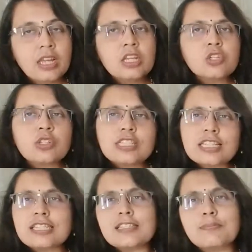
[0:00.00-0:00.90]
So
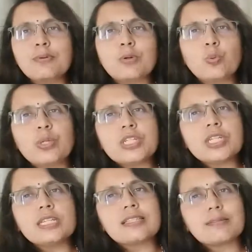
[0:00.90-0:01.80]
this is a book which
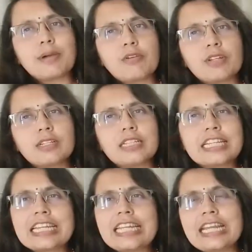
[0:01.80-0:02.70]
is about the
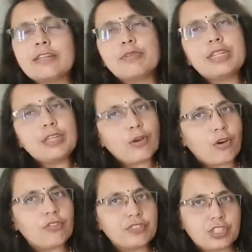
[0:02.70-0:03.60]
creativity
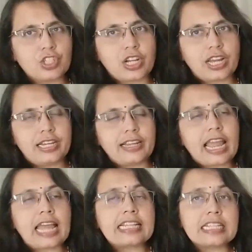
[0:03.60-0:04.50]
of the child,
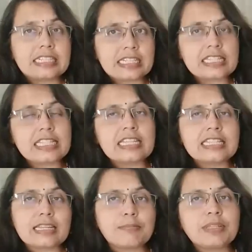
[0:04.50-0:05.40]
and this is
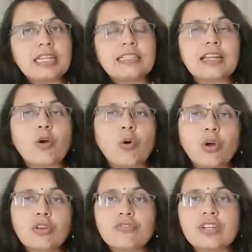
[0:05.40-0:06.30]
something that
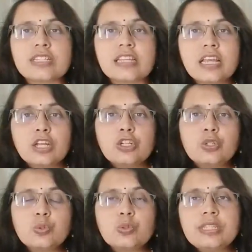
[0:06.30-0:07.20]
all of us
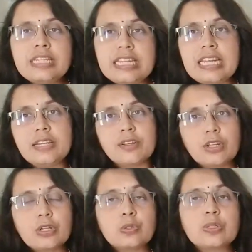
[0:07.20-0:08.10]
do need
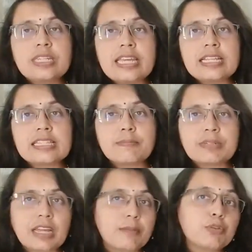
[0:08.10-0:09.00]
to take some
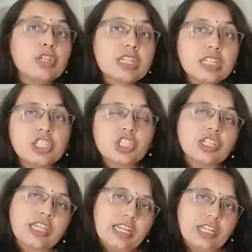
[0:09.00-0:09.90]
time to
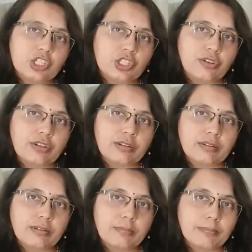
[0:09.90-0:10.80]
nurture in our children,
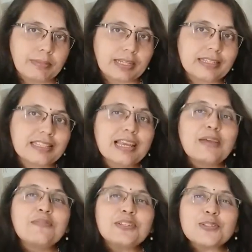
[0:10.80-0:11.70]
because
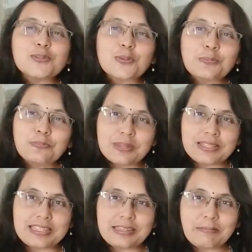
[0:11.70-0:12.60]
we're just so
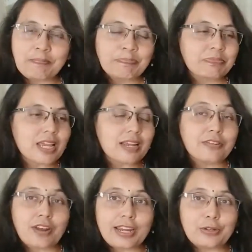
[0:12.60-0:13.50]
busy
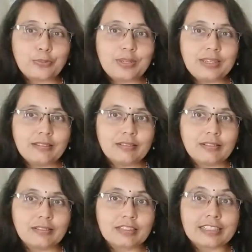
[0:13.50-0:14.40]
trying to be
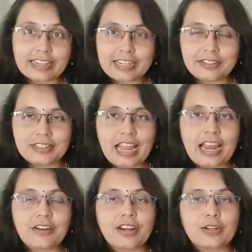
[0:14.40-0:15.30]
correct
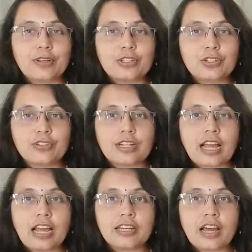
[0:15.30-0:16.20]
and trying to ensure that
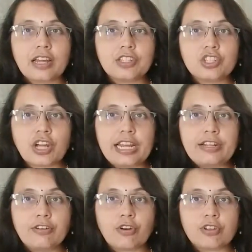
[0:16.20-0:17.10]
our
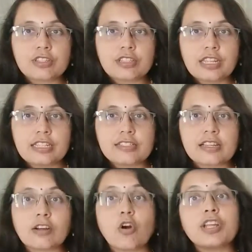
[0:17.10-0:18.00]
child draws things
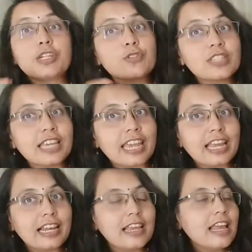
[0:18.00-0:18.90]
according to
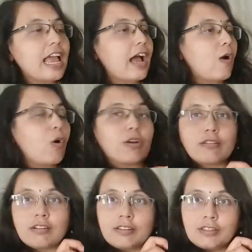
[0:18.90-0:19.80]
scale
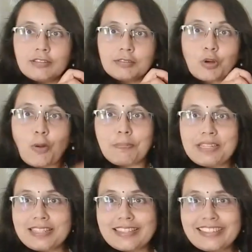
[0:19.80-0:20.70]
or
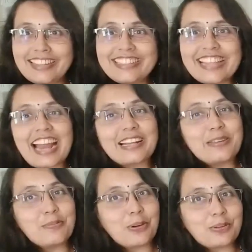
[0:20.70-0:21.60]
copies exactly
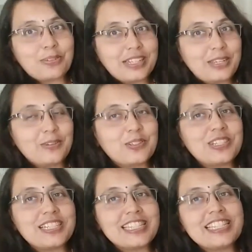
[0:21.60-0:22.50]
whatever he or
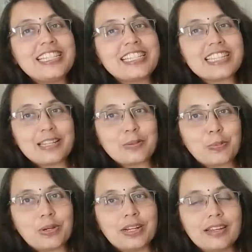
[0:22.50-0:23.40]
she sees in the
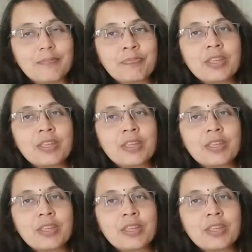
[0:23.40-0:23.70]
world,